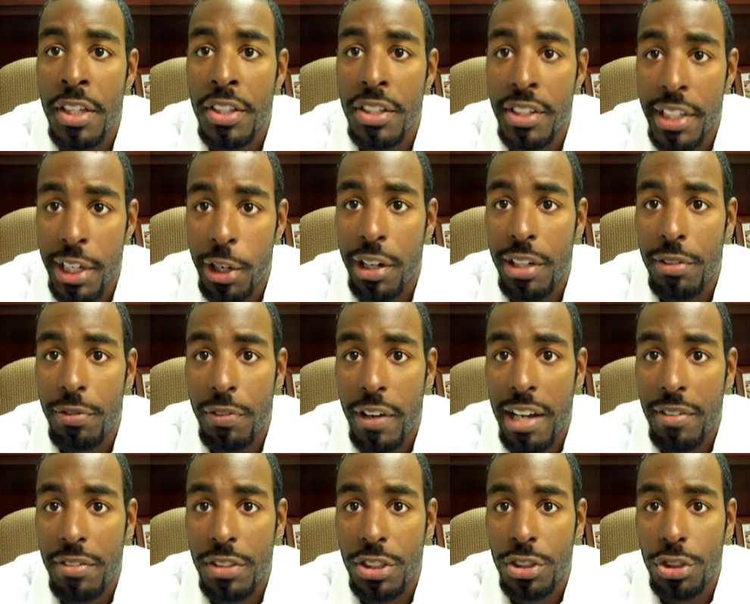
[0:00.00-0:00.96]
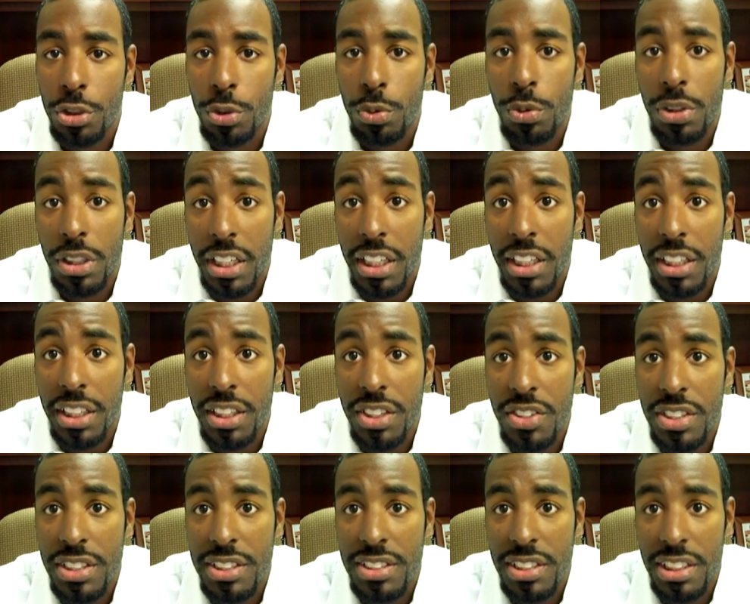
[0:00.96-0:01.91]
They're at 5-2, looking
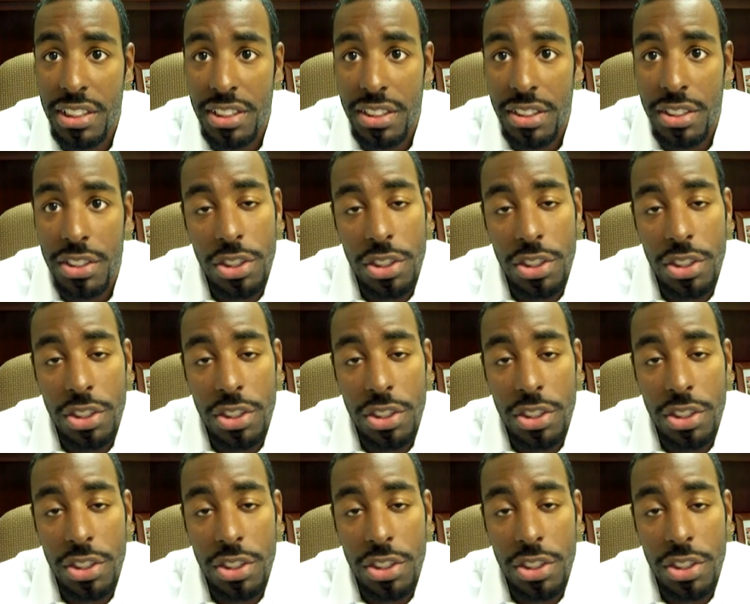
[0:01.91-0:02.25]
good this season.